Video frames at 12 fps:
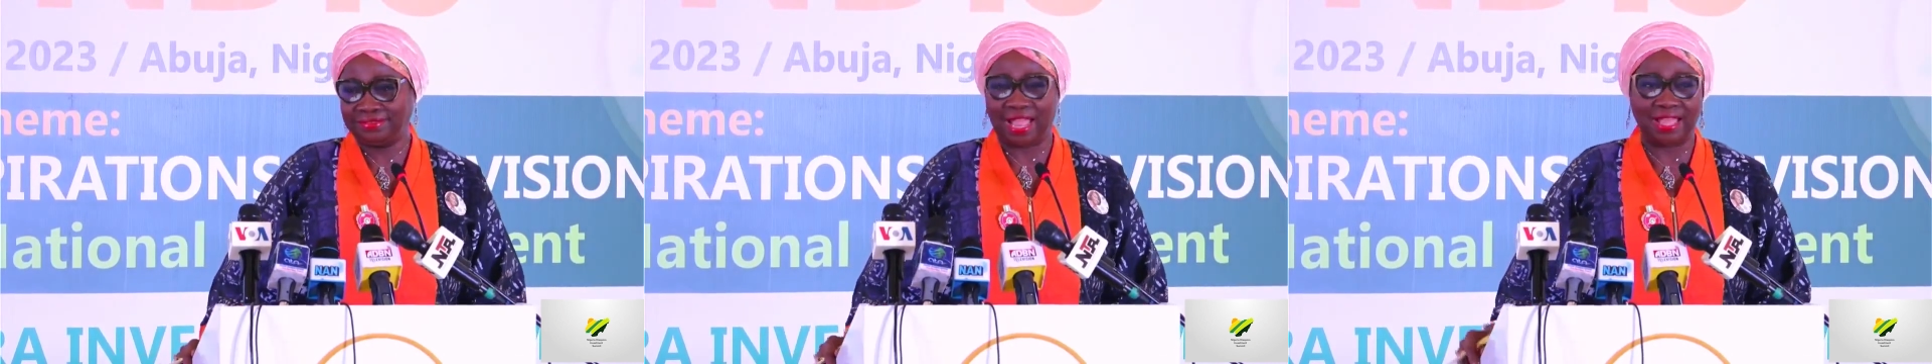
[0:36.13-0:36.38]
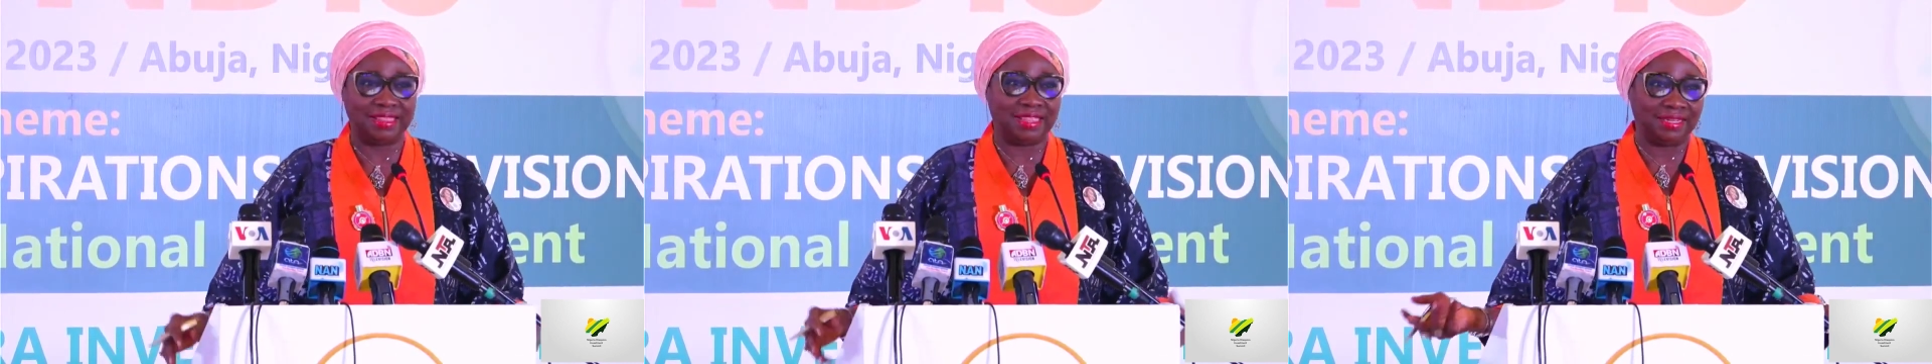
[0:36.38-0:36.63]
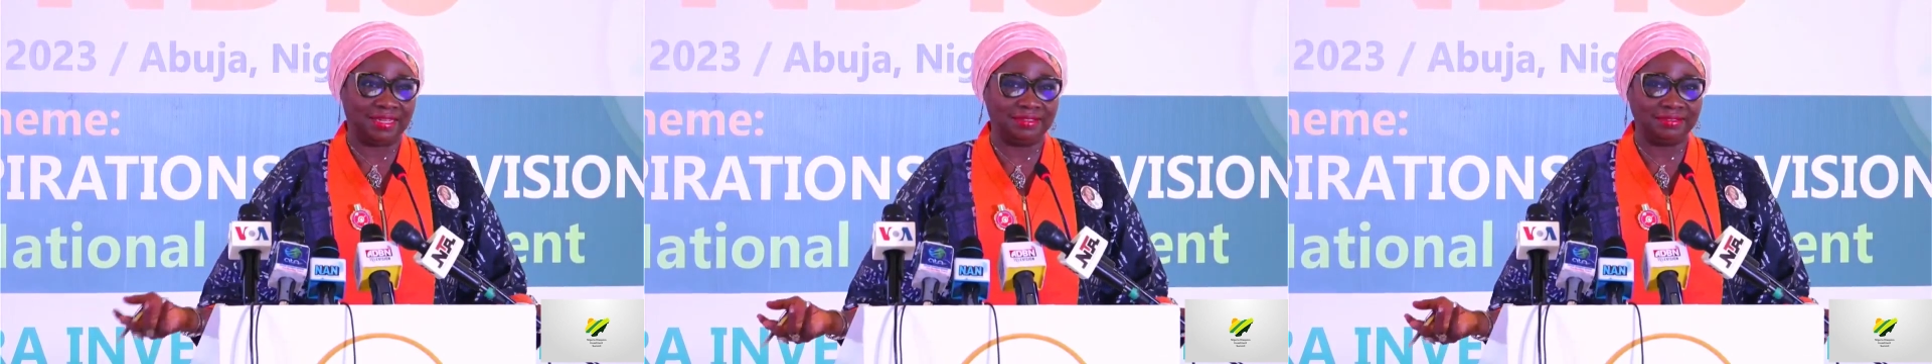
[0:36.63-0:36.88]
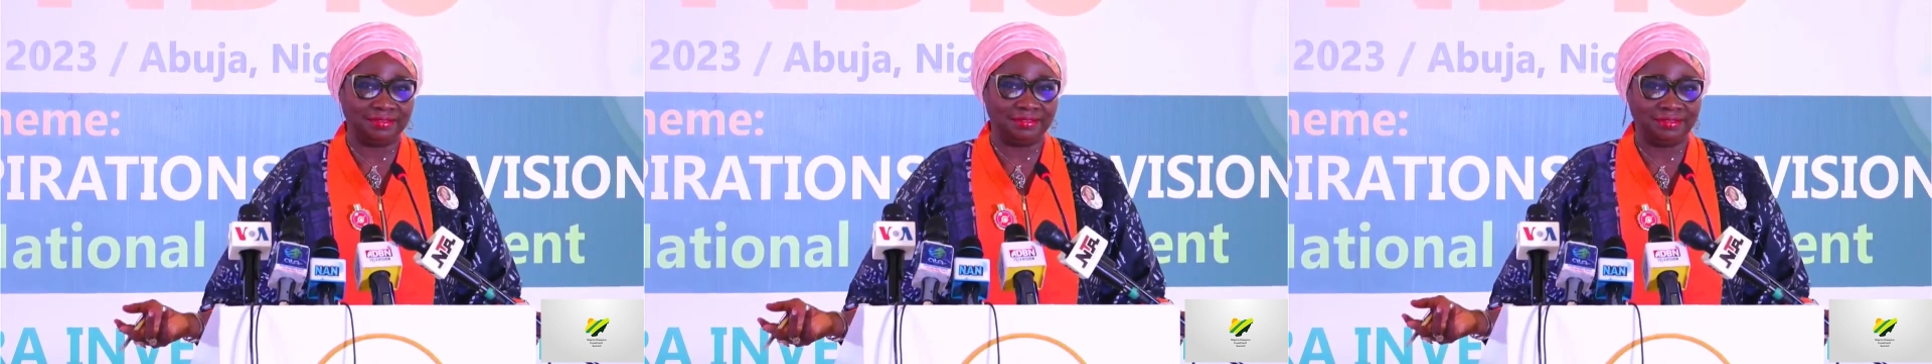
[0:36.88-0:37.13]
And then
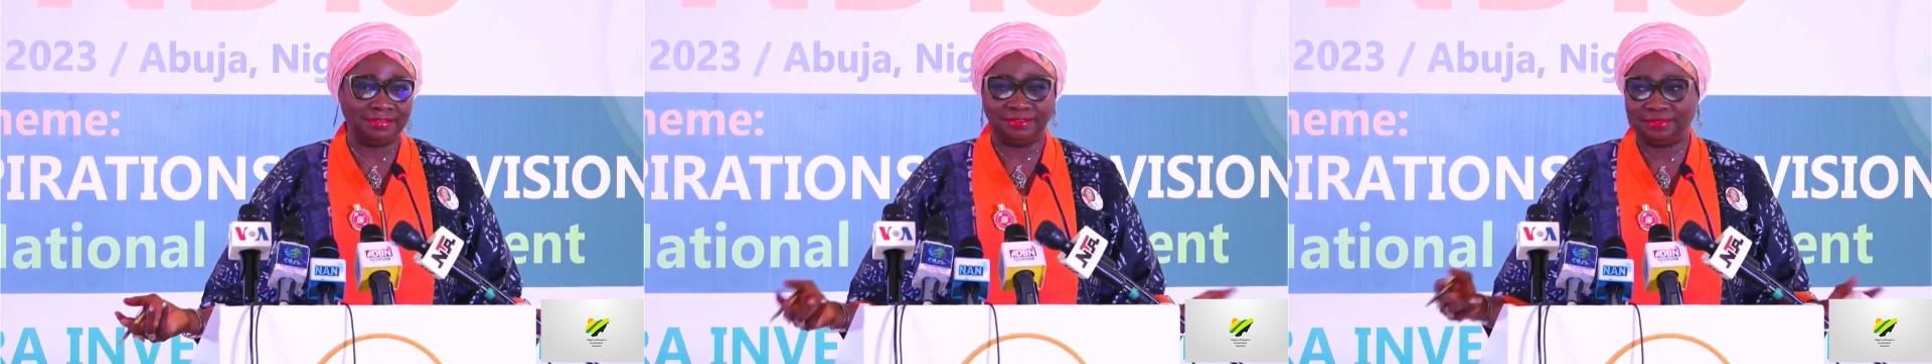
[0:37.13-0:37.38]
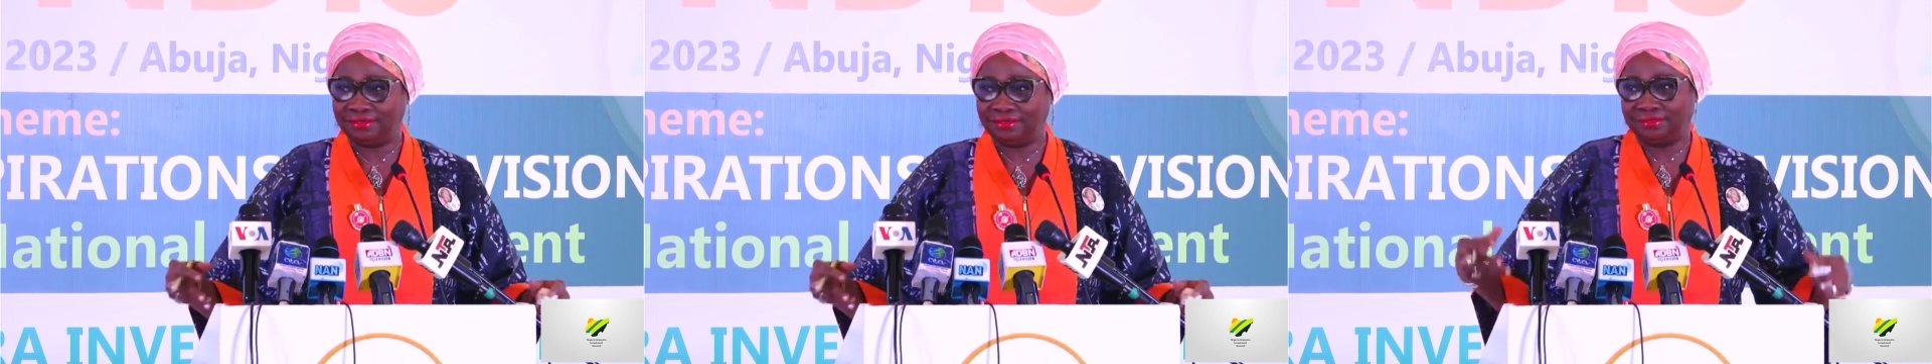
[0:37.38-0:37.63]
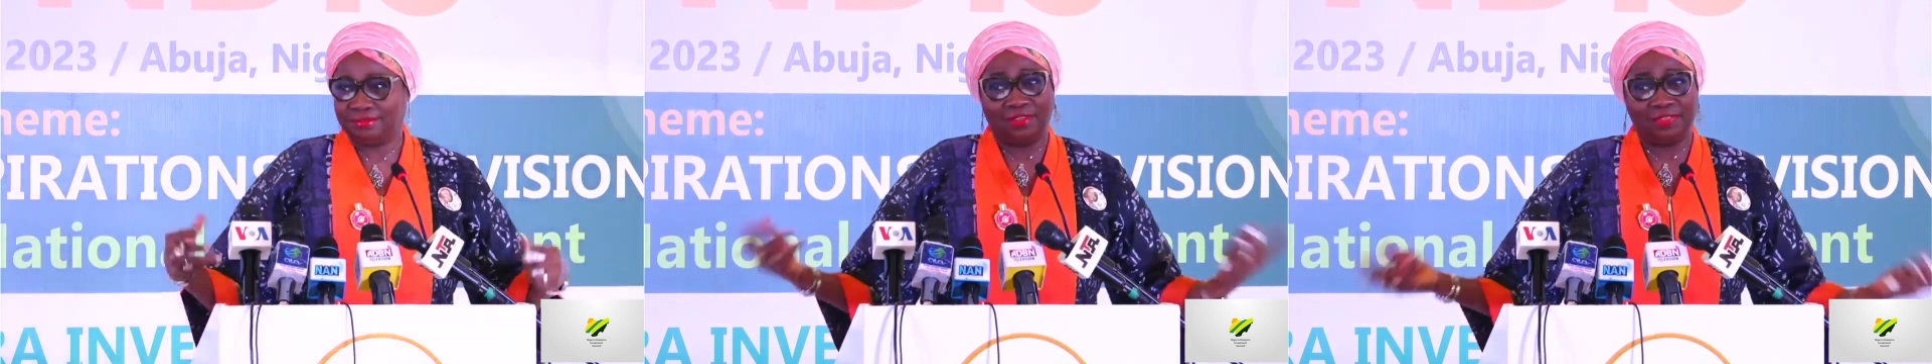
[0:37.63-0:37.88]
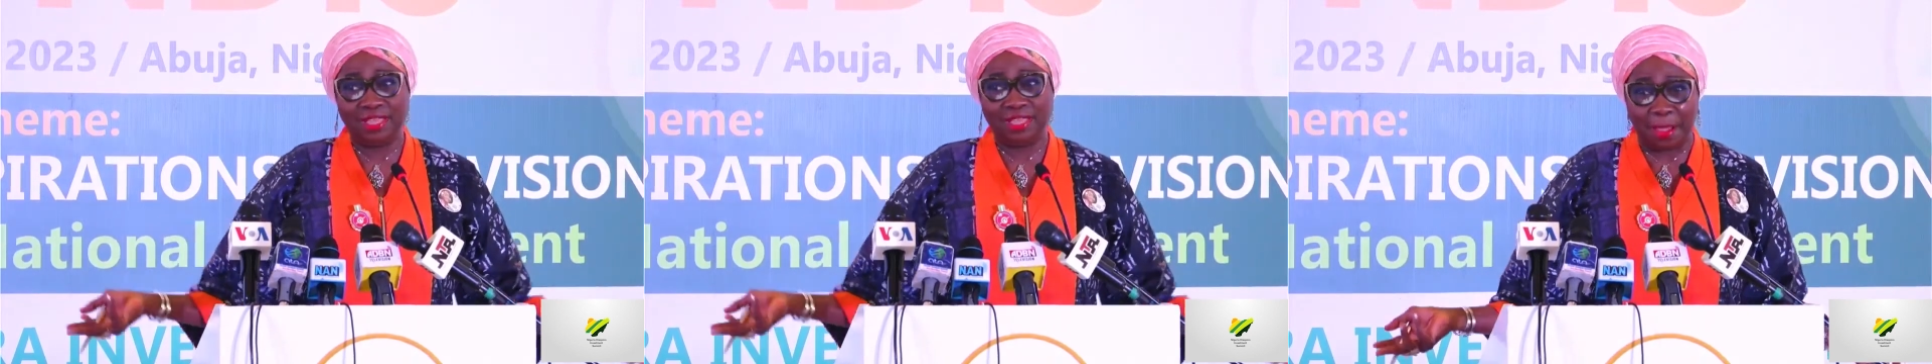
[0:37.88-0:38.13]

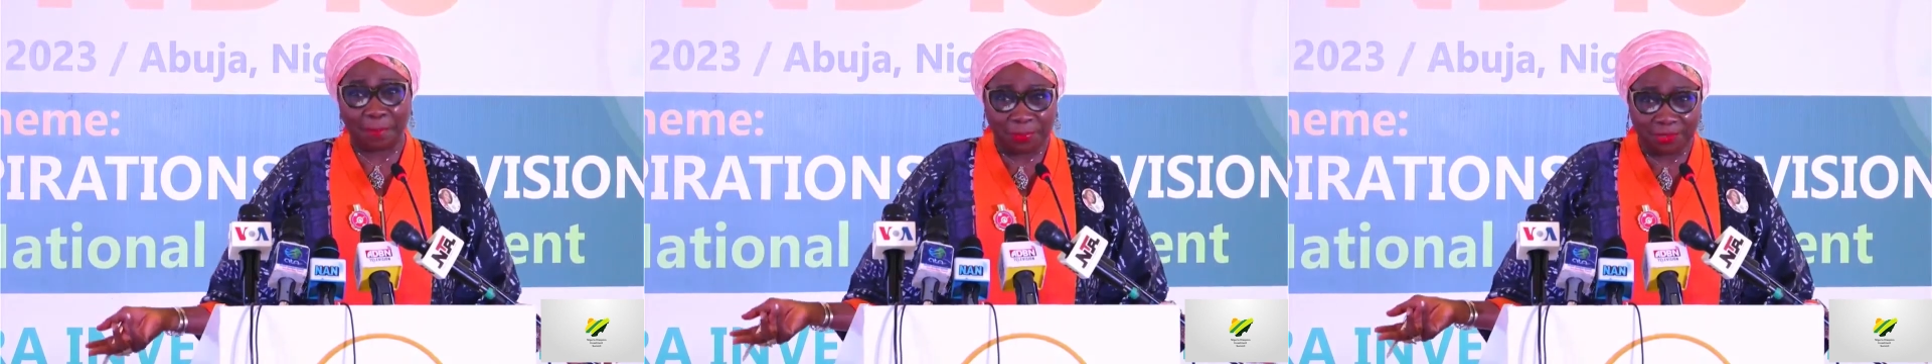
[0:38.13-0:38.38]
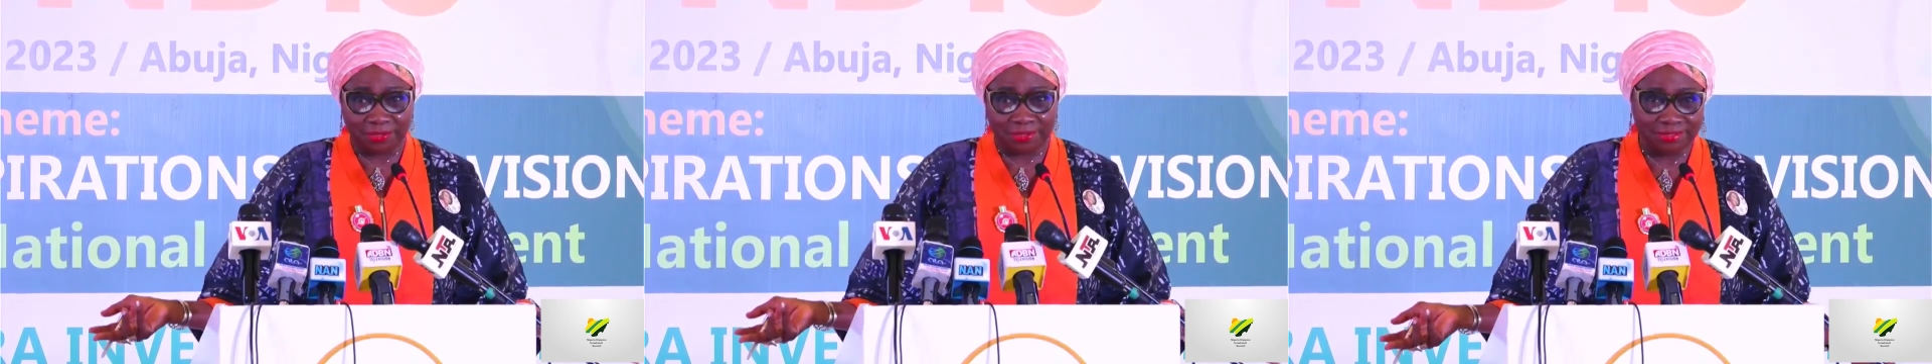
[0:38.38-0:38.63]
nothing happened.